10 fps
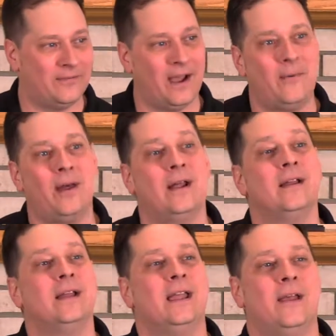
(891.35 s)
If I want
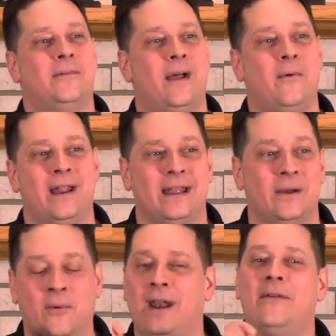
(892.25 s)
to if I want
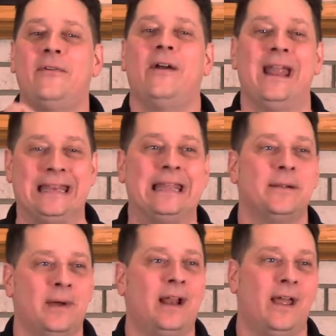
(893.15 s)
whatever I need
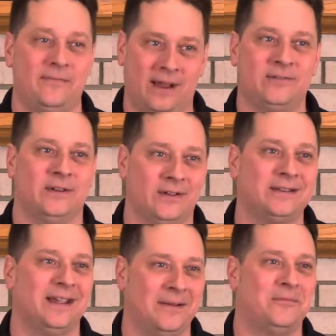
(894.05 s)
in my life, I should
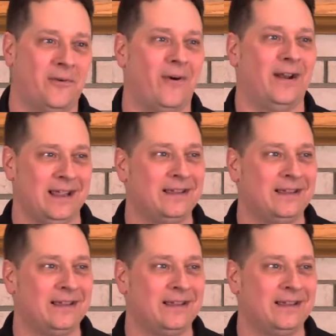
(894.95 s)
look to him for it.